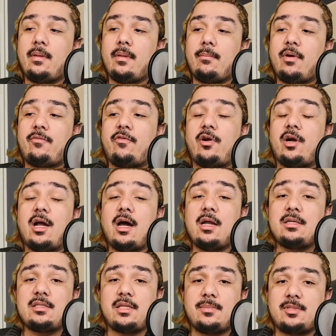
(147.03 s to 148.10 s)
But for an
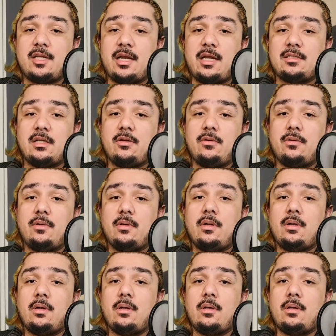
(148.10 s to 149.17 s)
unsubsidized loan,
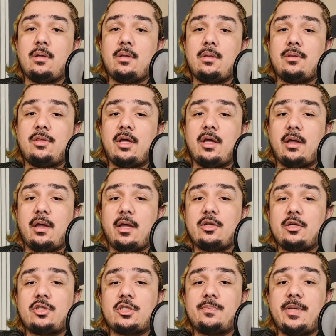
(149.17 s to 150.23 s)
the
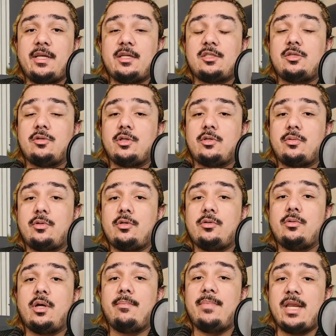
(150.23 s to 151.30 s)
interest begins to
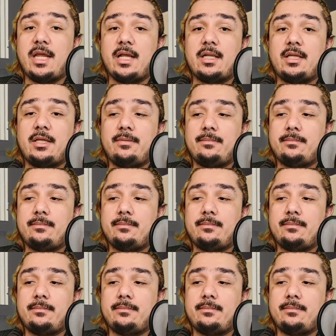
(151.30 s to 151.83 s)
accrue immediately.